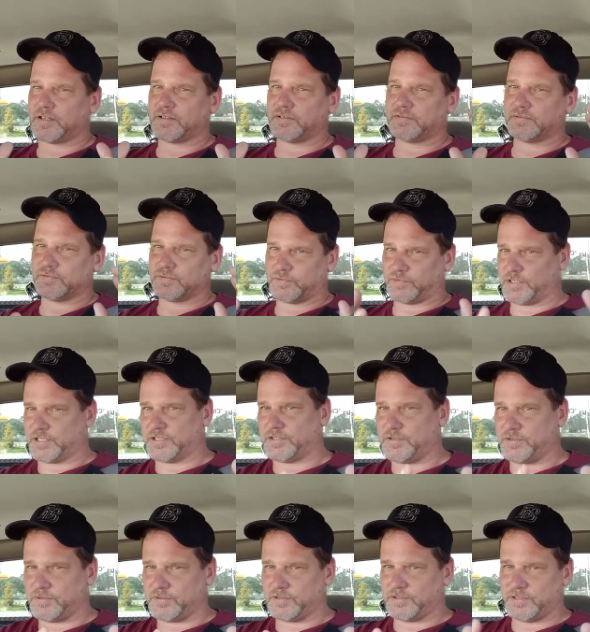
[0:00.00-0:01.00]

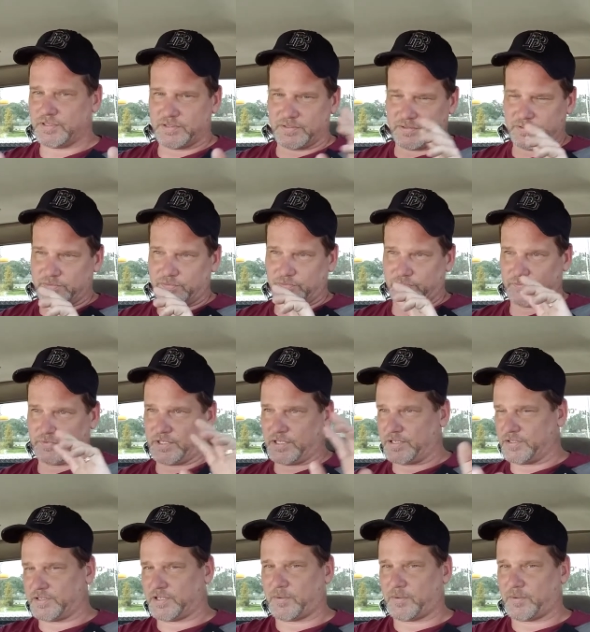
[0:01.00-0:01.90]
did